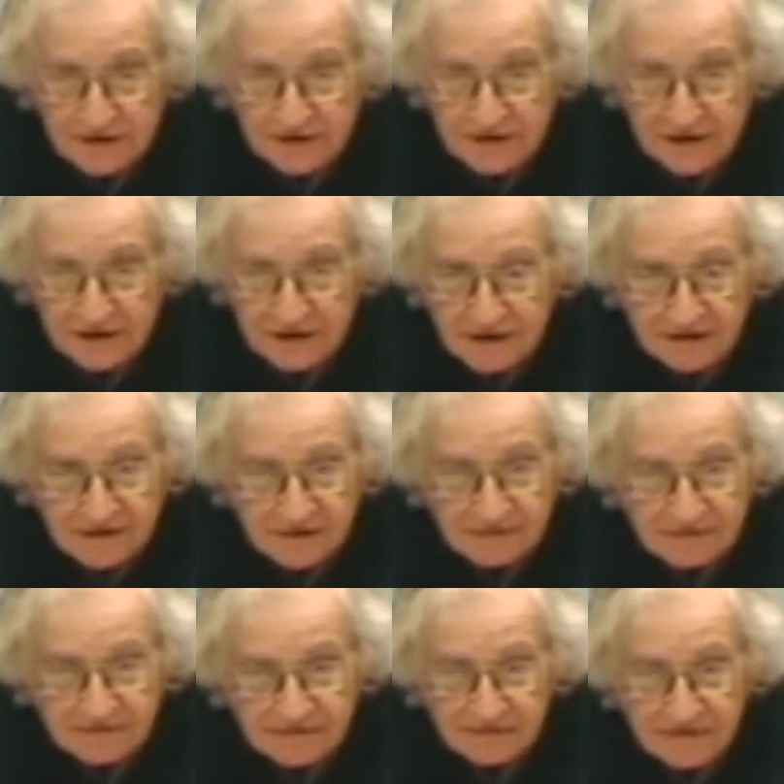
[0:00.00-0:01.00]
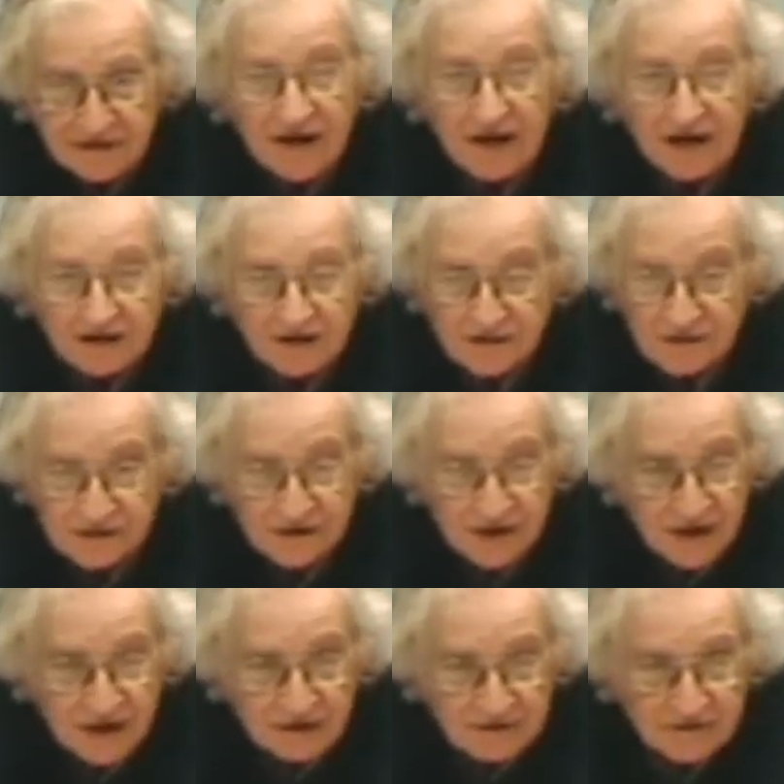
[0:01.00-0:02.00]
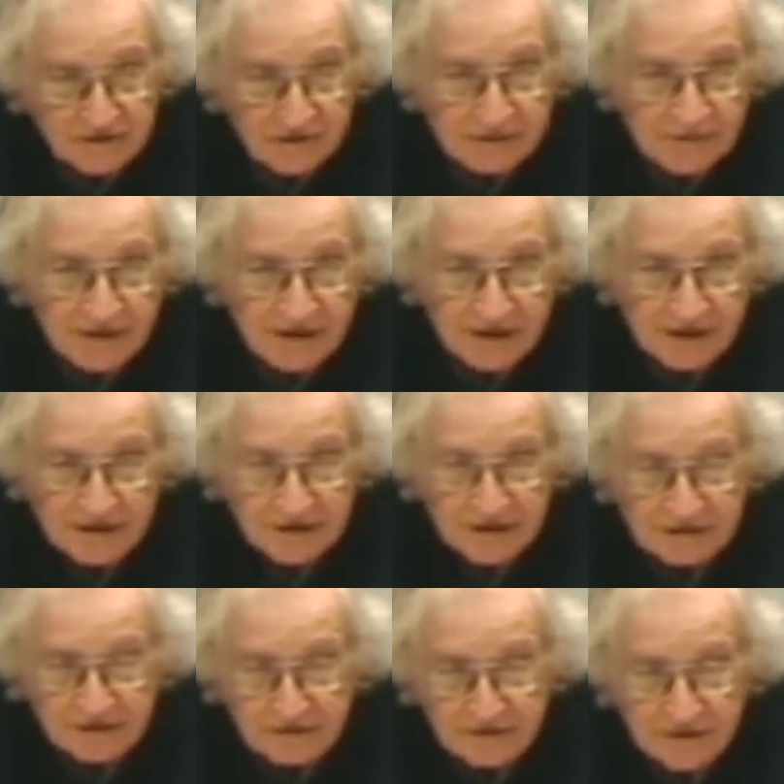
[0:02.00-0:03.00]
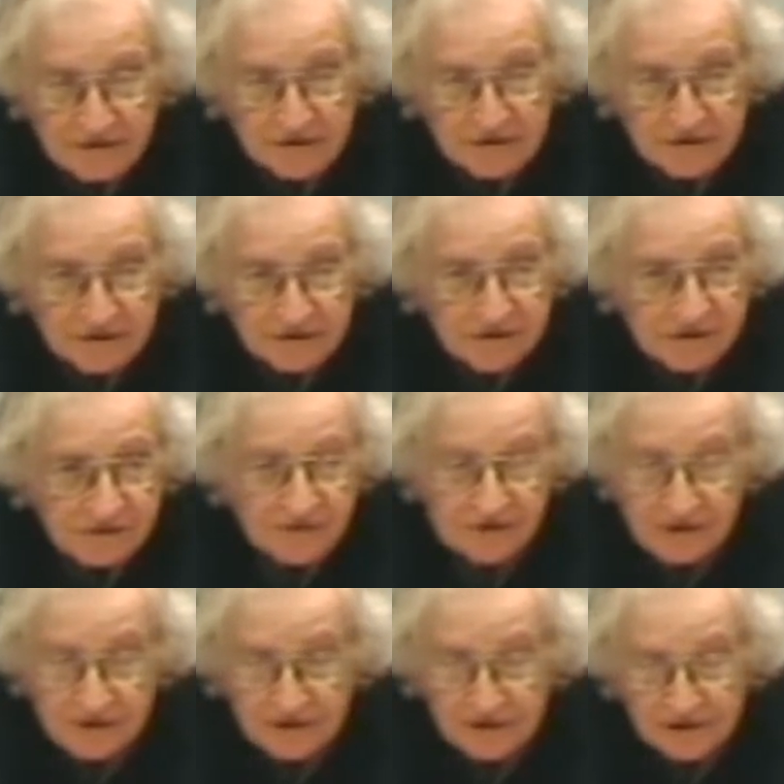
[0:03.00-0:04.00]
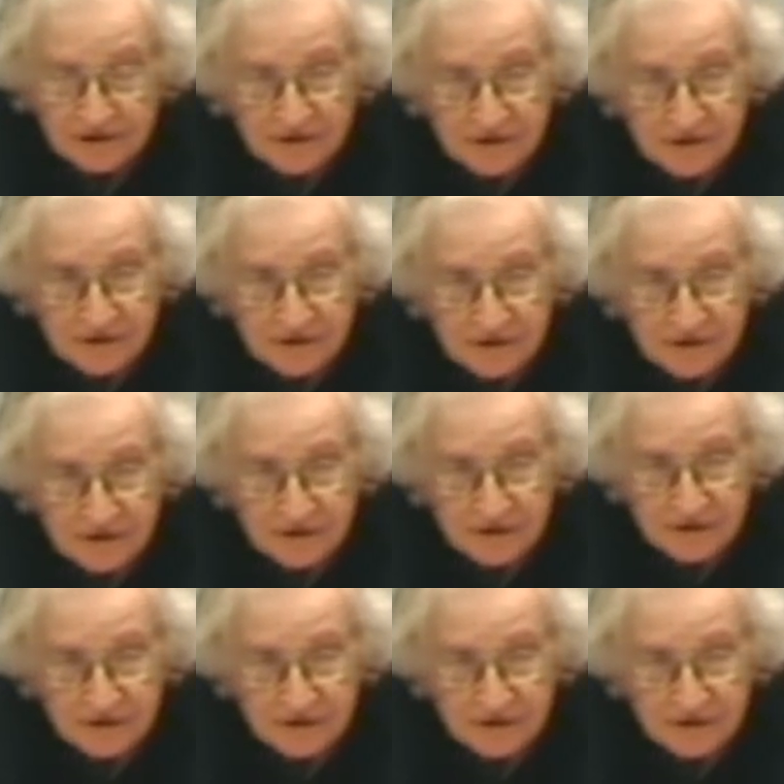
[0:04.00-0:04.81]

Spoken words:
In fact, U.S. Congress was passing resolutions of a similar sort.